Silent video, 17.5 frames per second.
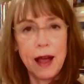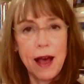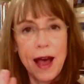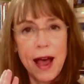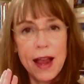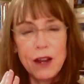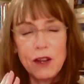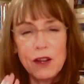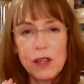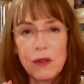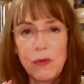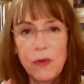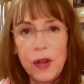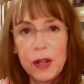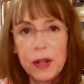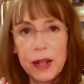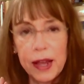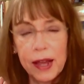i just
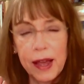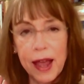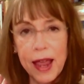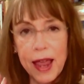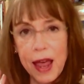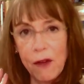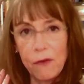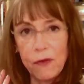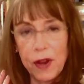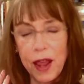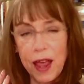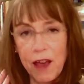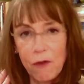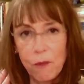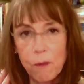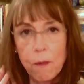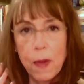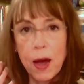feel like i have to
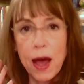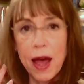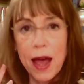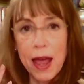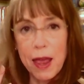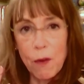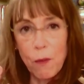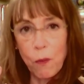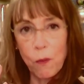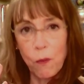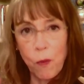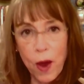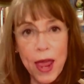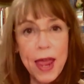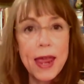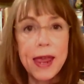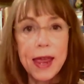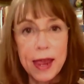have my
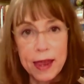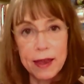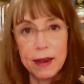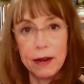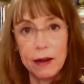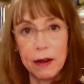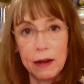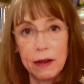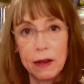way in